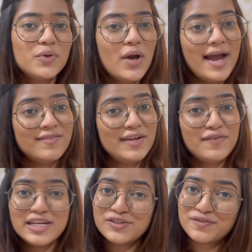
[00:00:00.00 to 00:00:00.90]
You have that
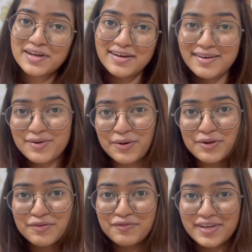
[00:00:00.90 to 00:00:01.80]
flash of color on
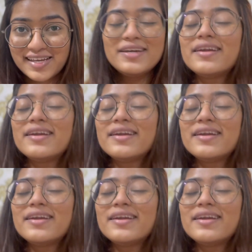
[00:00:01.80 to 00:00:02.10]
your face.